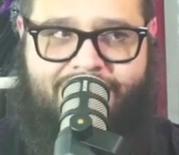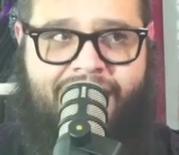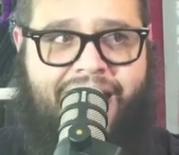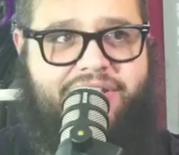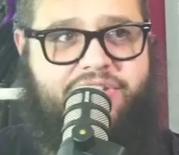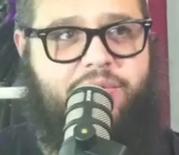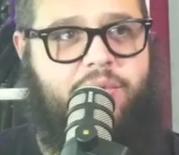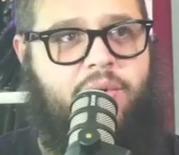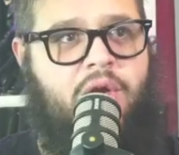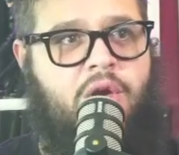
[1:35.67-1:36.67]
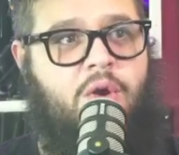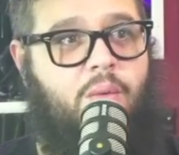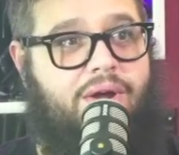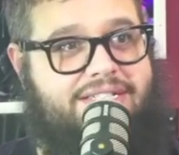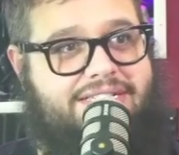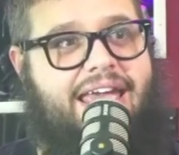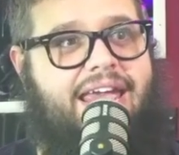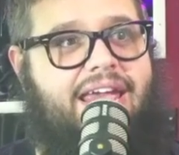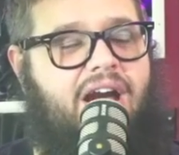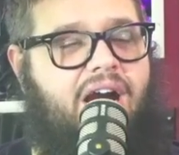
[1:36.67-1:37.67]
I do want to
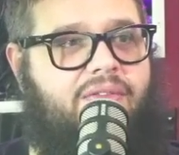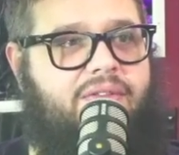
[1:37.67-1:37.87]
say on the